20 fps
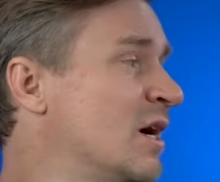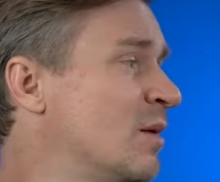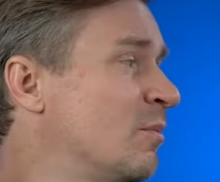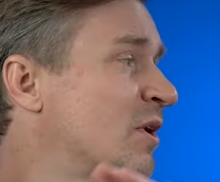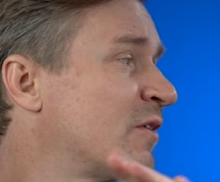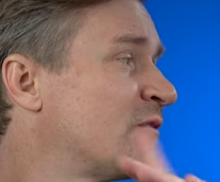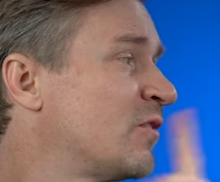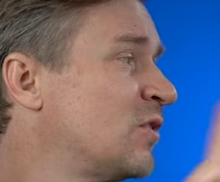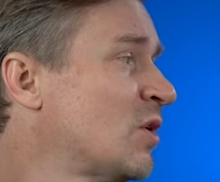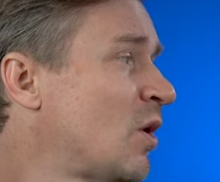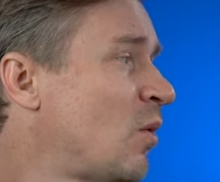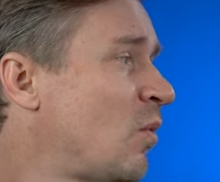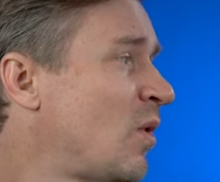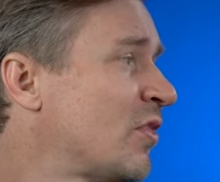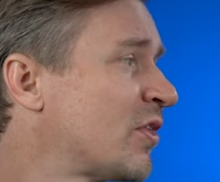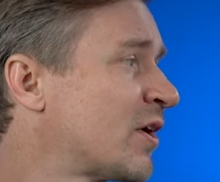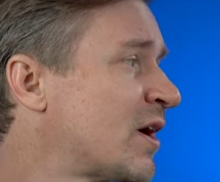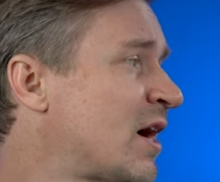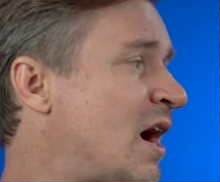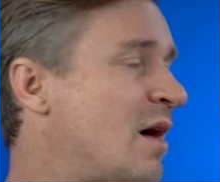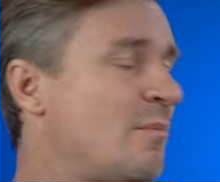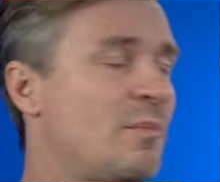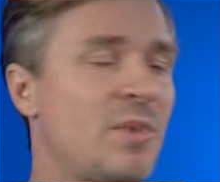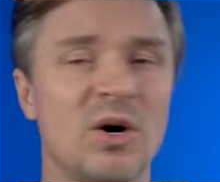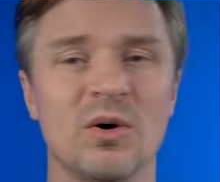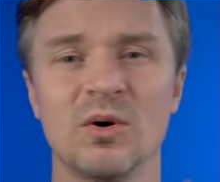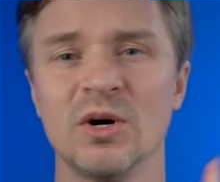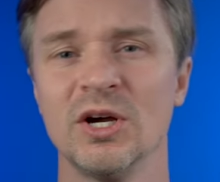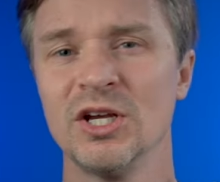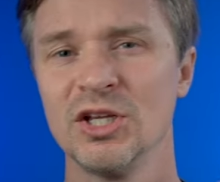But if you don't want the
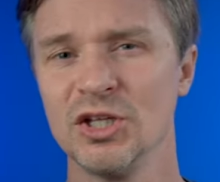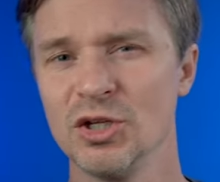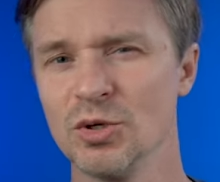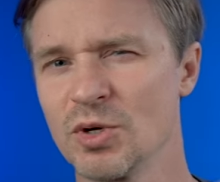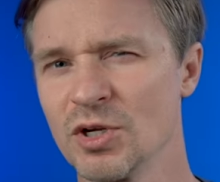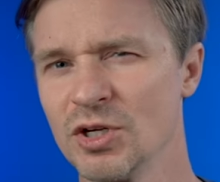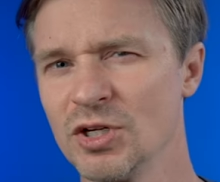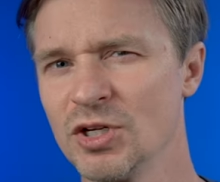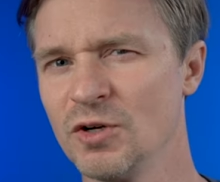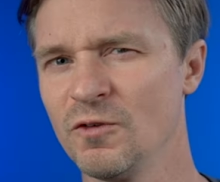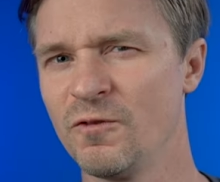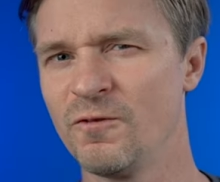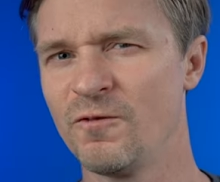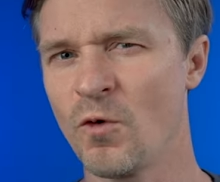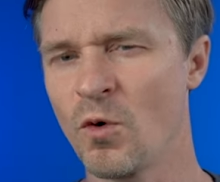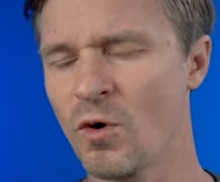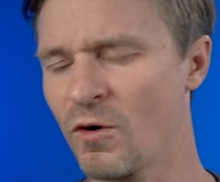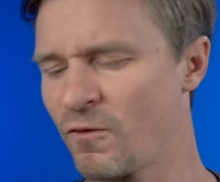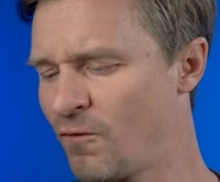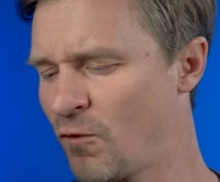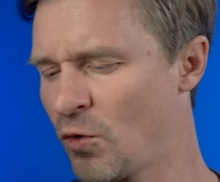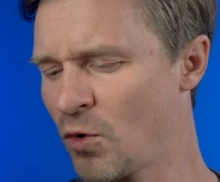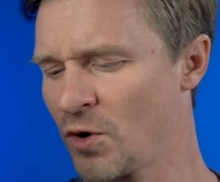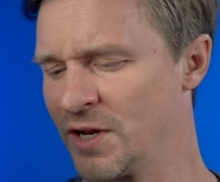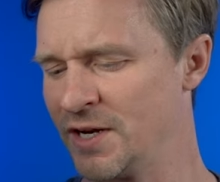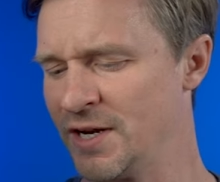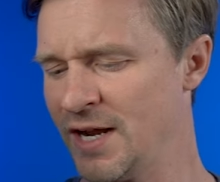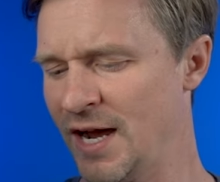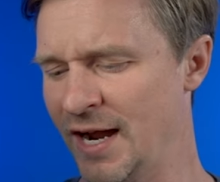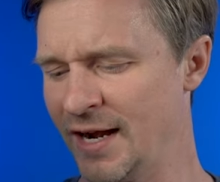combo, you can do
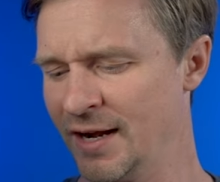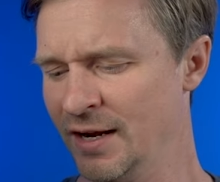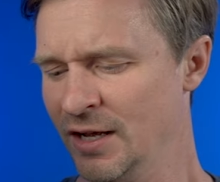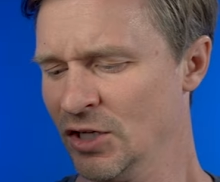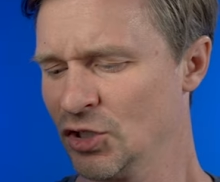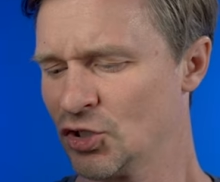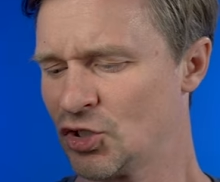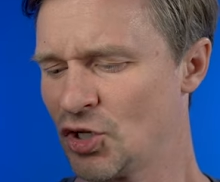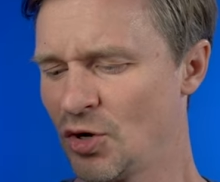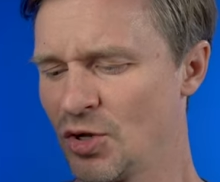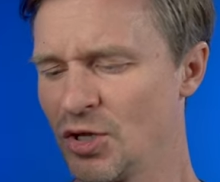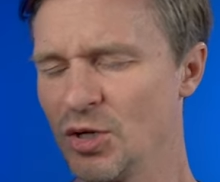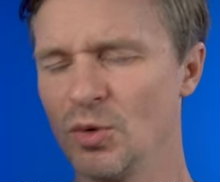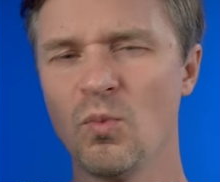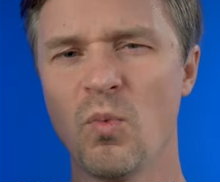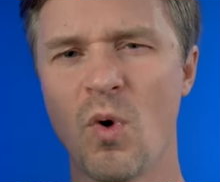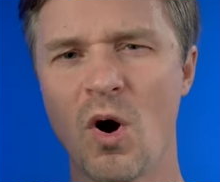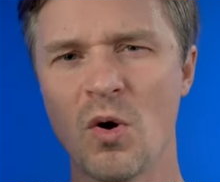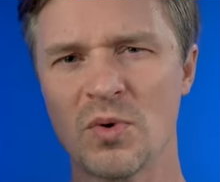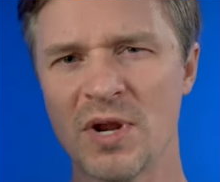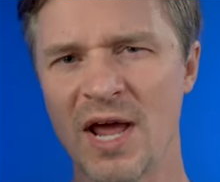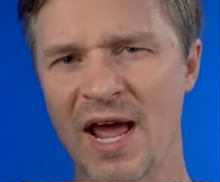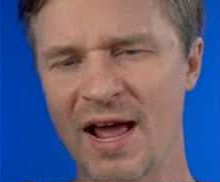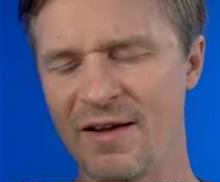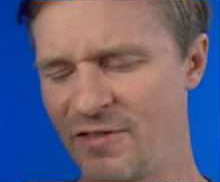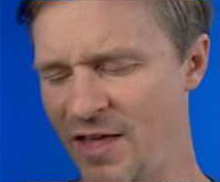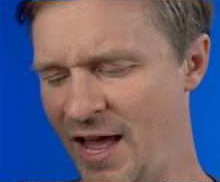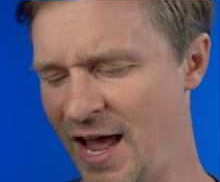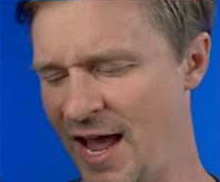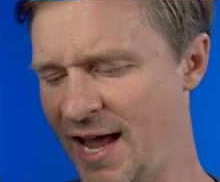$449. So you won't
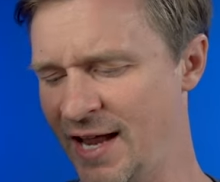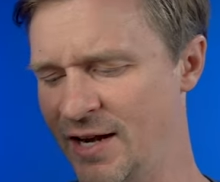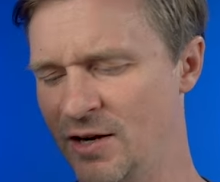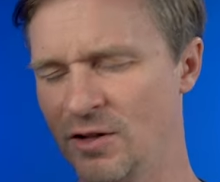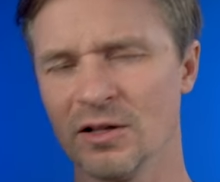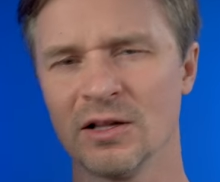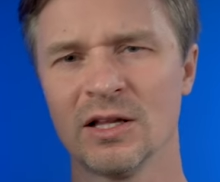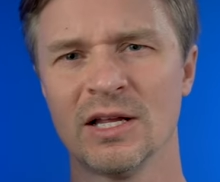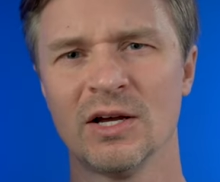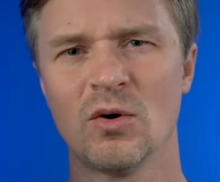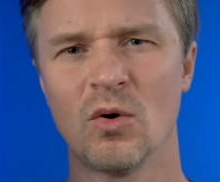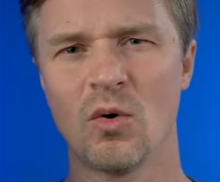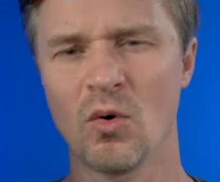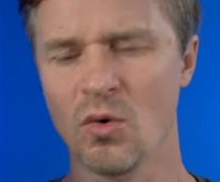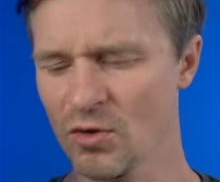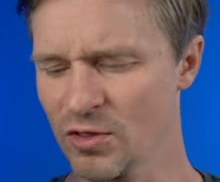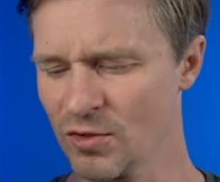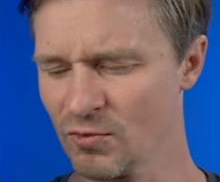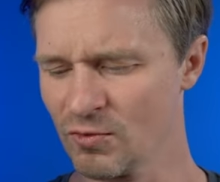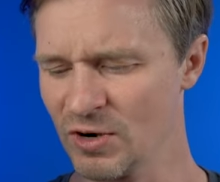have the handle or the